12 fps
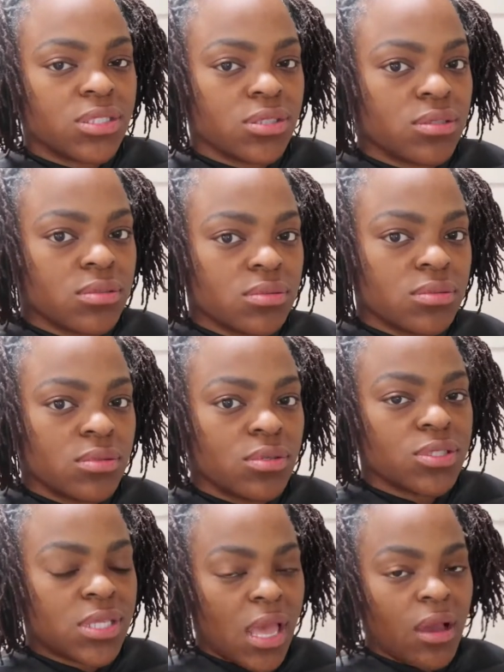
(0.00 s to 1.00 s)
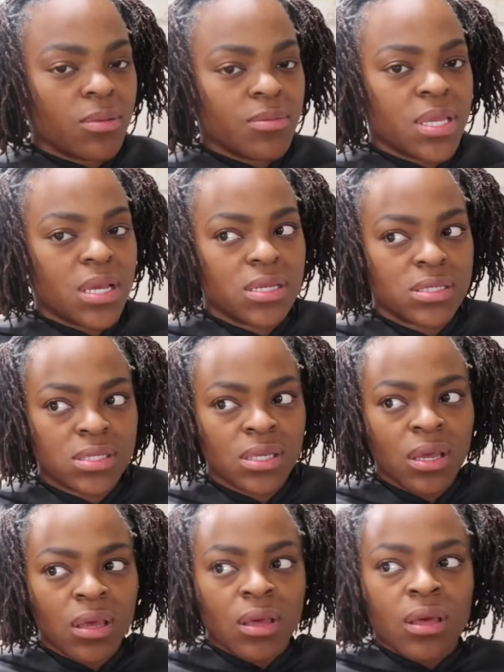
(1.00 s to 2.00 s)
your scalp, because
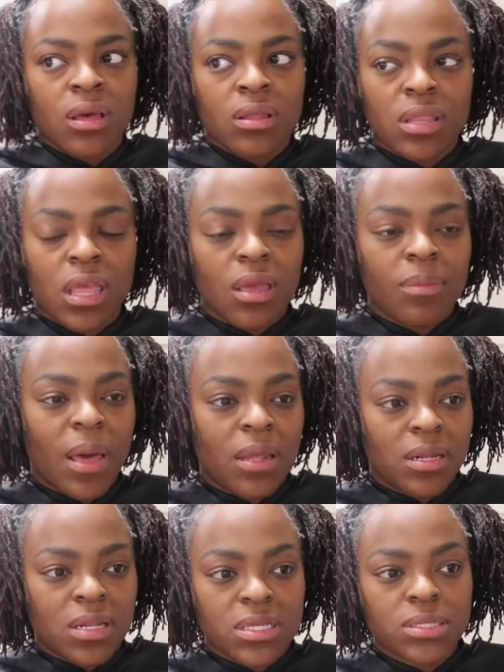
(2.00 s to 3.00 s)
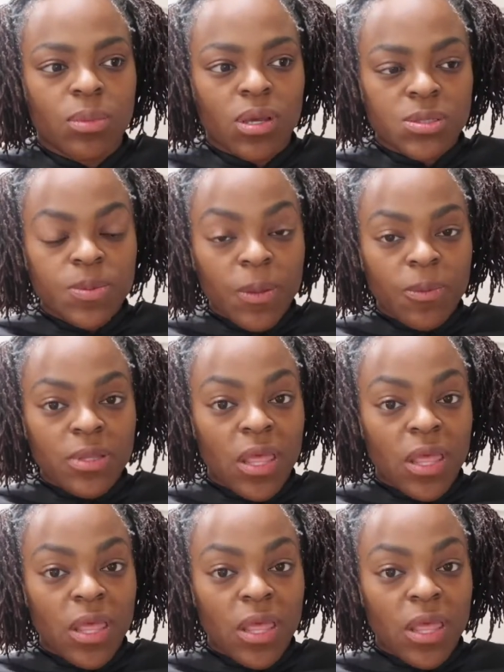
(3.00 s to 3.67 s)
the thing about it is most people,